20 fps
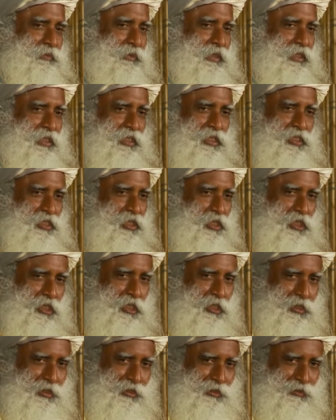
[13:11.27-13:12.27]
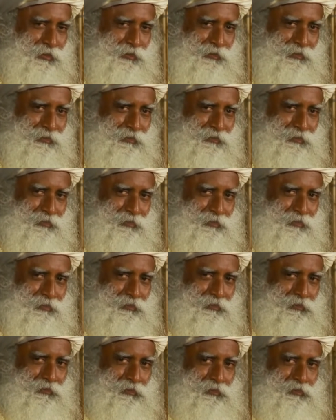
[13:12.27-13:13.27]
It doesn't occur,
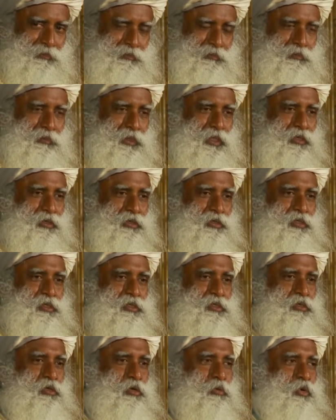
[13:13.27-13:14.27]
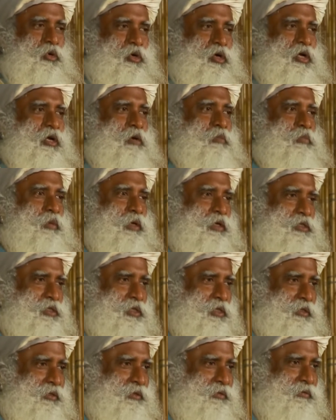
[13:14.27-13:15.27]
because it's no more a
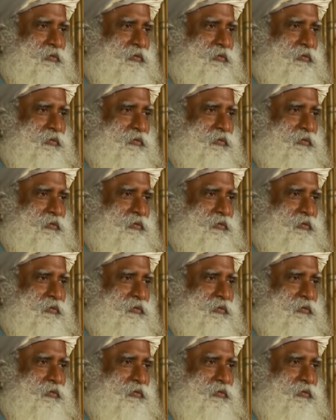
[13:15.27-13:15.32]
compulsion.